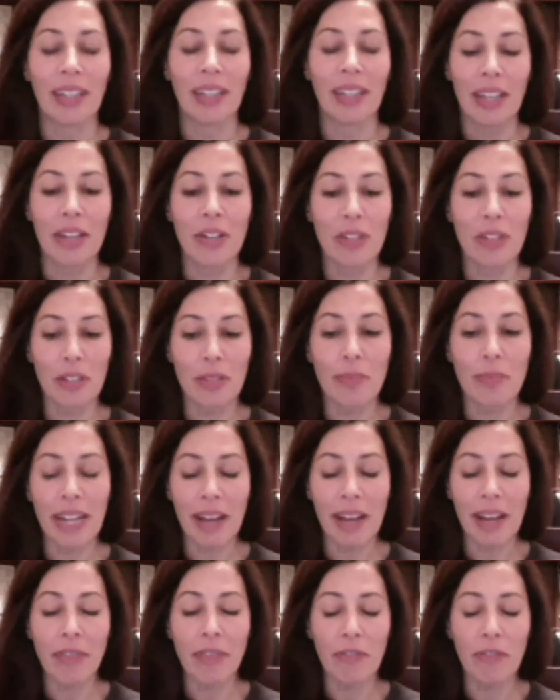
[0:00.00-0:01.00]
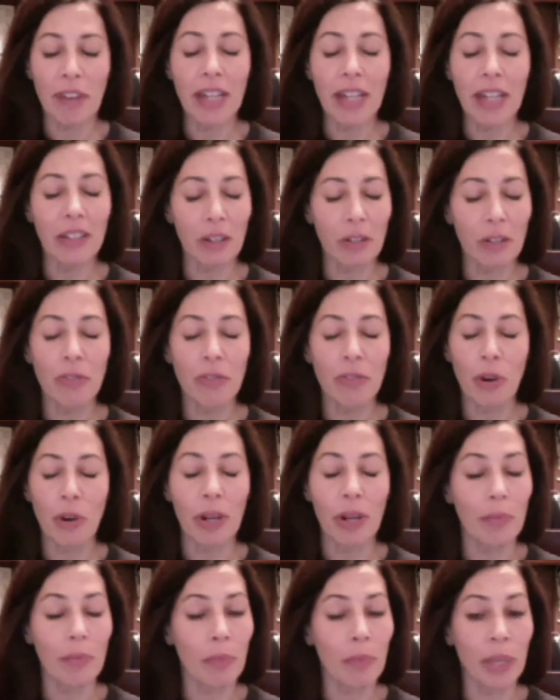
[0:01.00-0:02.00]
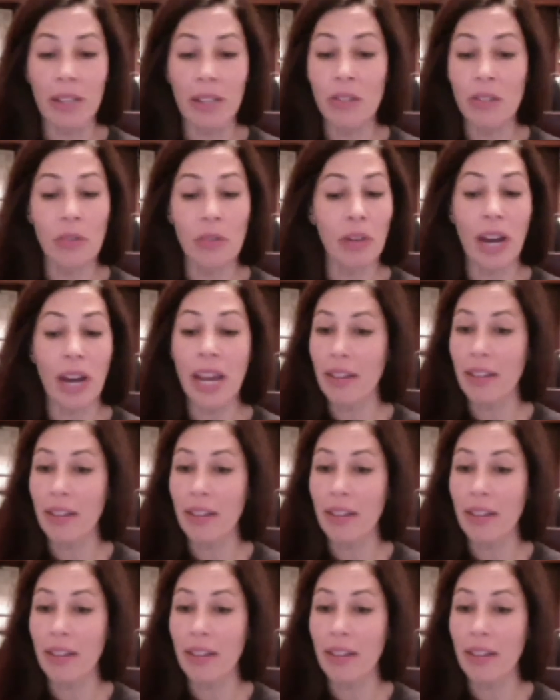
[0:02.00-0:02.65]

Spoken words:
You just might have to fight a little for it, but it's your right.